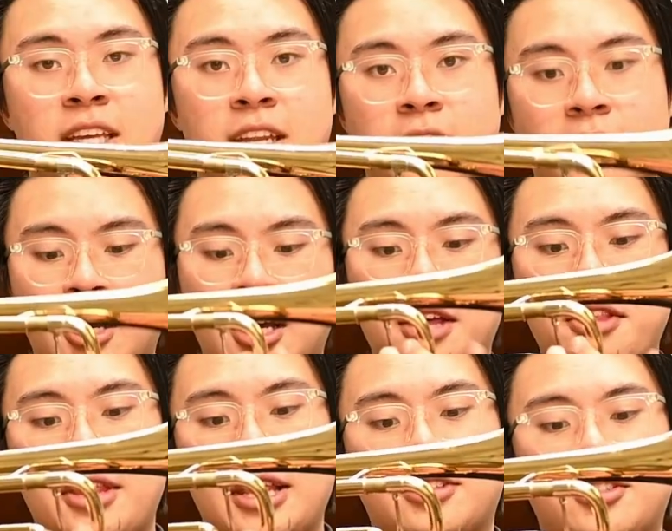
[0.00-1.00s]
acidic,
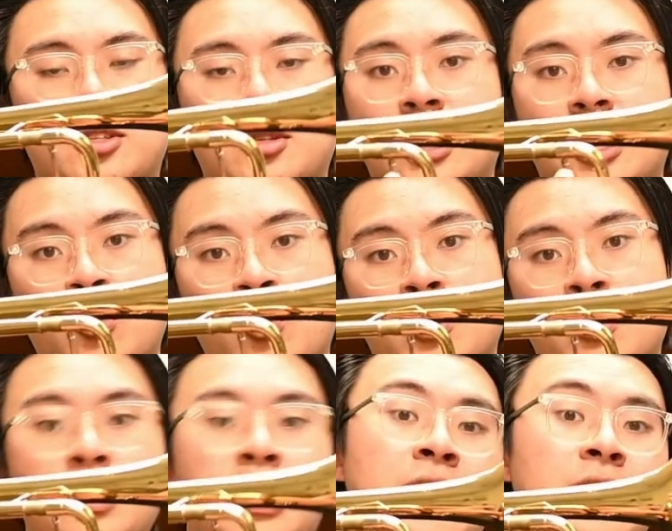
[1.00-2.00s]
this
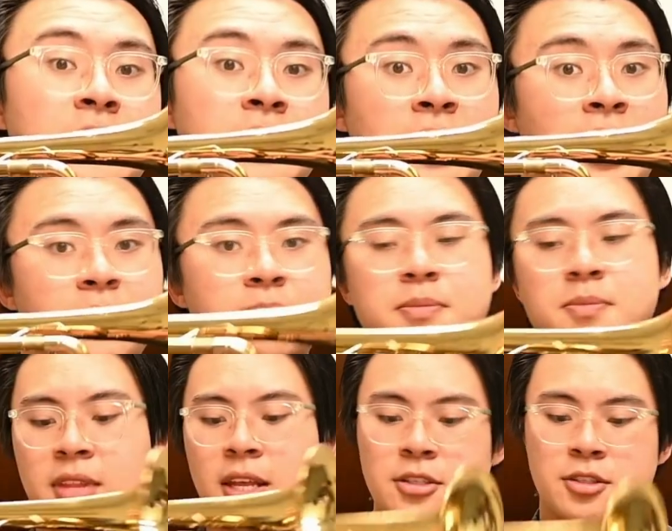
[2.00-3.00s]
will get eaten at.
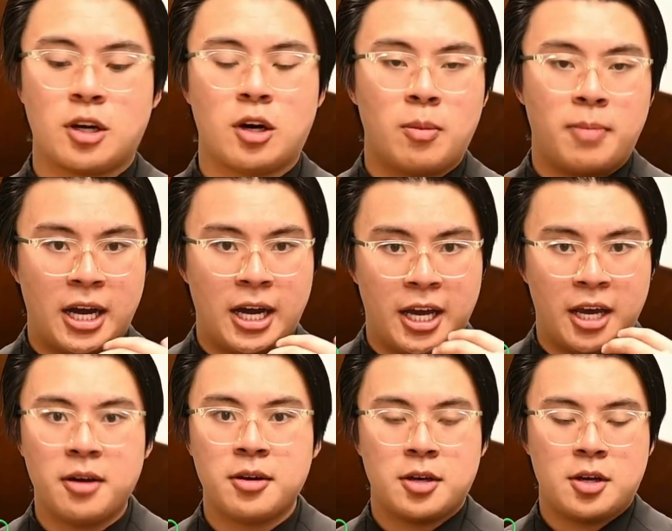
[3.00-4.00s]
So
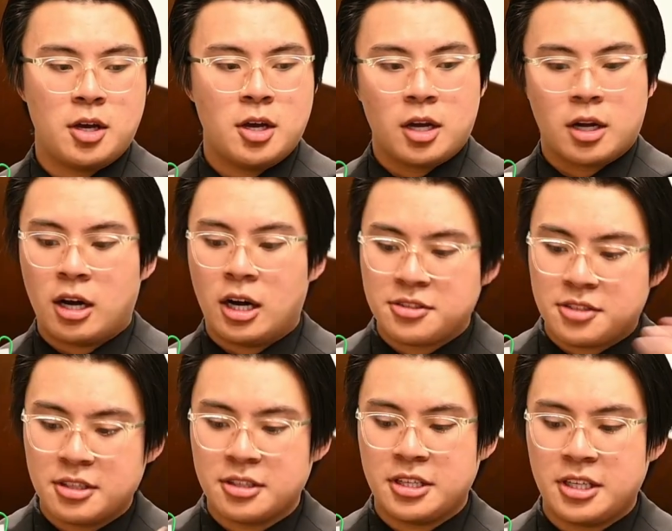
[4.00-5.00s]
by
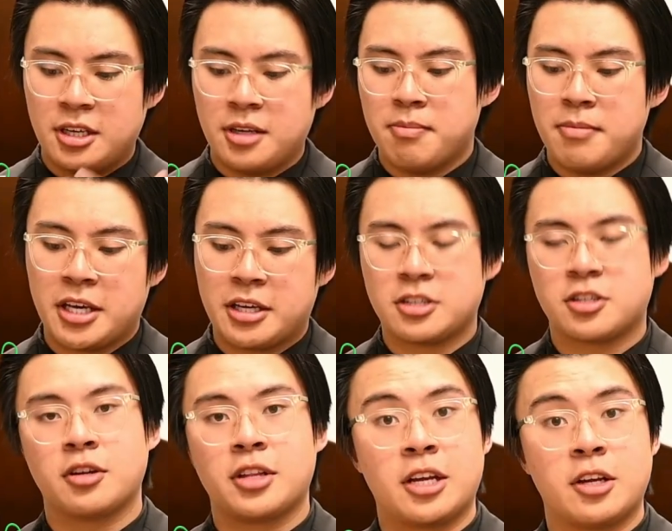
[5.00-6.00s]
constantly
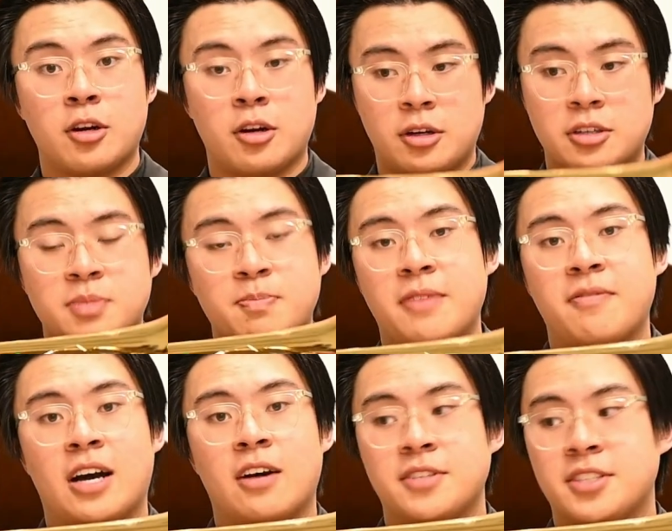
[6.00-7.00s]
making sure that your spit